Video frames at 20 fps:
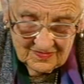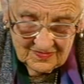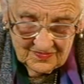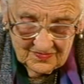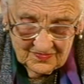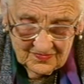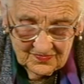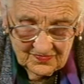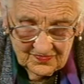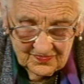
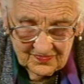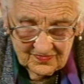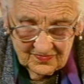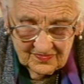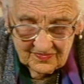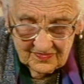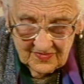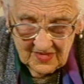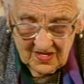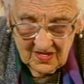That's busy.
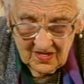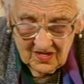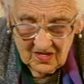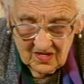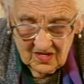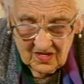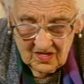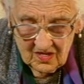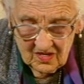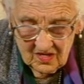How many
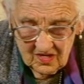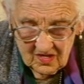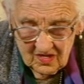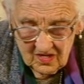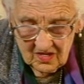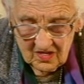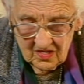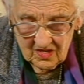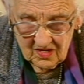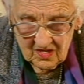nights a week
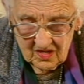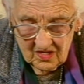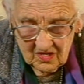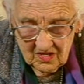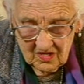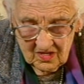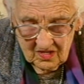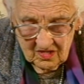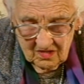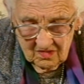would you go
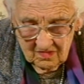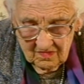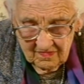out?